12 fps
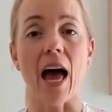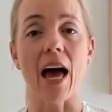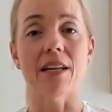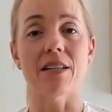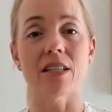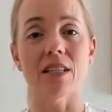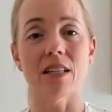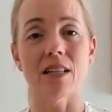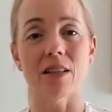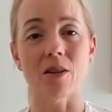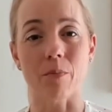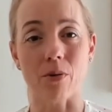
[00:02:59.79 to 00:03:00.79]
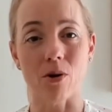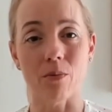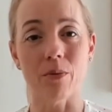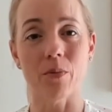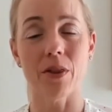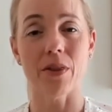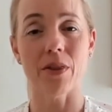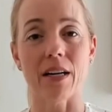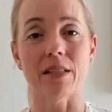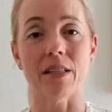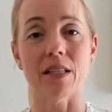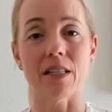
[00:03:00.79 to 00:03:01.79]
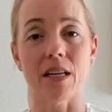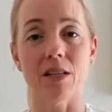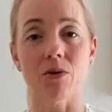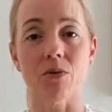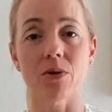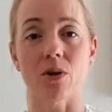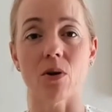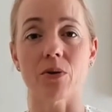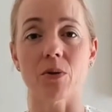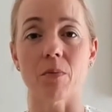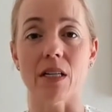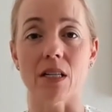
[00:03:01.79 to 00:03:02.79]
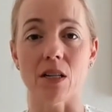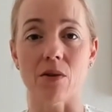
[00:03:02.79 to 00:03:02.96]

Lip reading: And the problem that is that test results mean